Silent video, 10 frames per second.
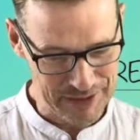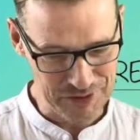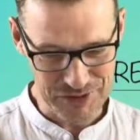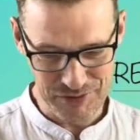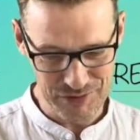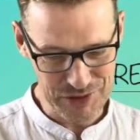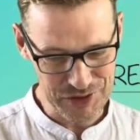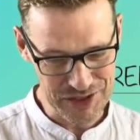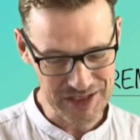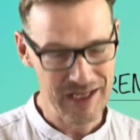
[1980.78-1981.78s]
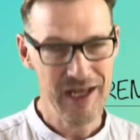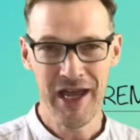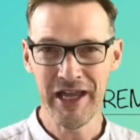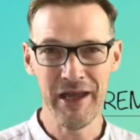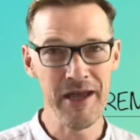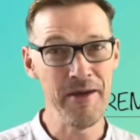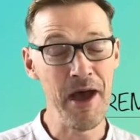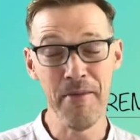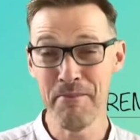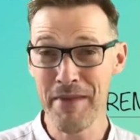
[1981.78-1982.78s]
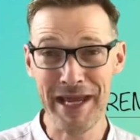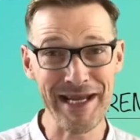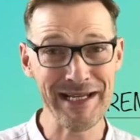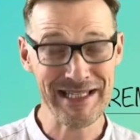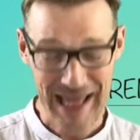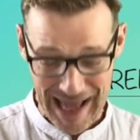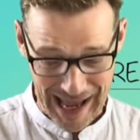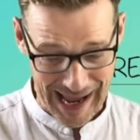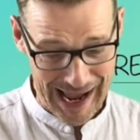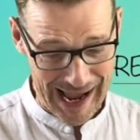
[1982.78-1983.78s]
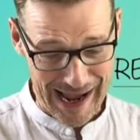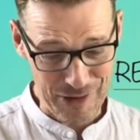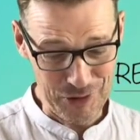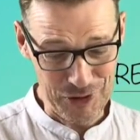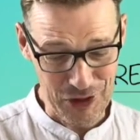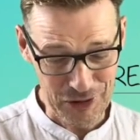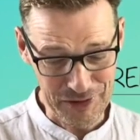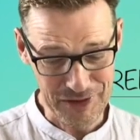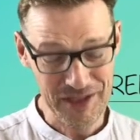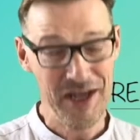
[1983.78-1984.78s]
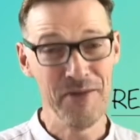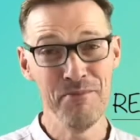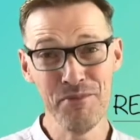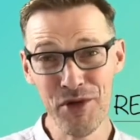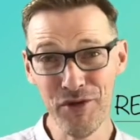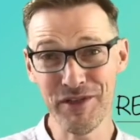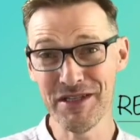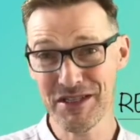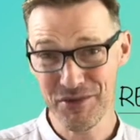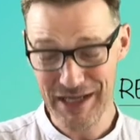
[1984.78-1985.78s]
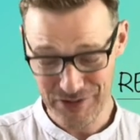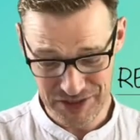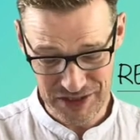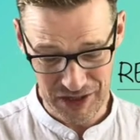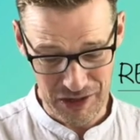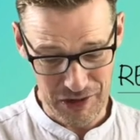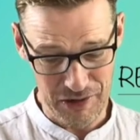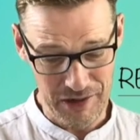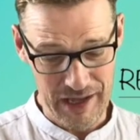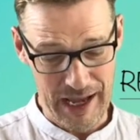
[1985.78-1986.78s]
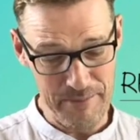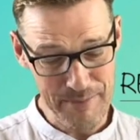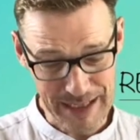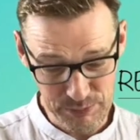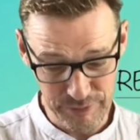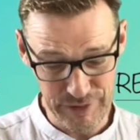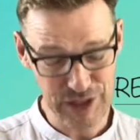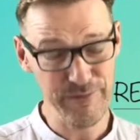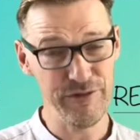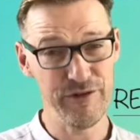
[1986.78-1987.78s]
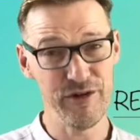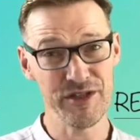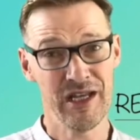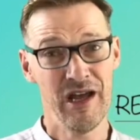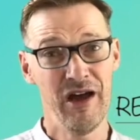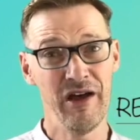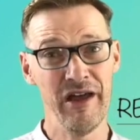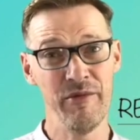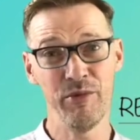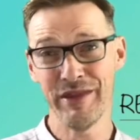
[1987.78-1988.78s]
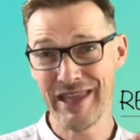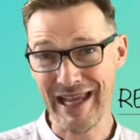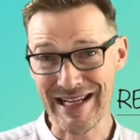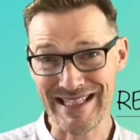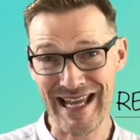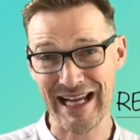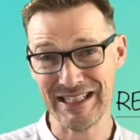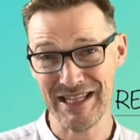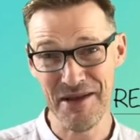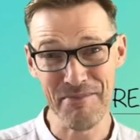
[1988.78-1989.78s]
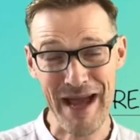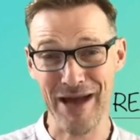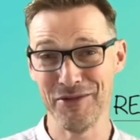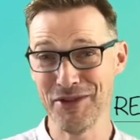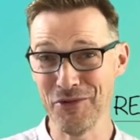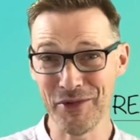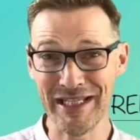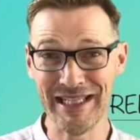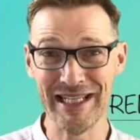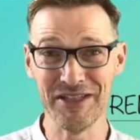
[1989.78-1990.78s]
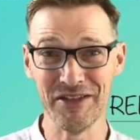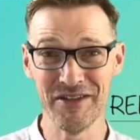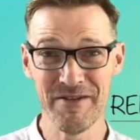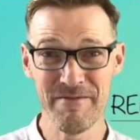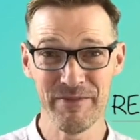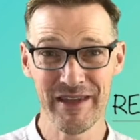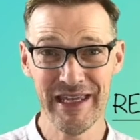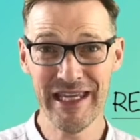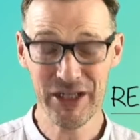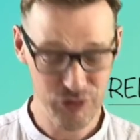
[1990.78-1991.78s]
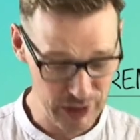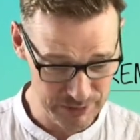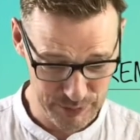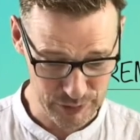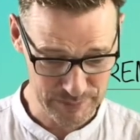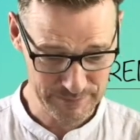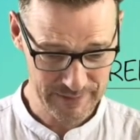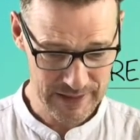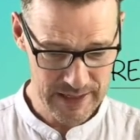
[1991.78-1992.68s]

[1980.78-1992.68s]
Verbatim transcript: because we were just uh, uh amazed at how God had moved in someone else's heart and made provision for us uh, with the exact amount that we needed incredible.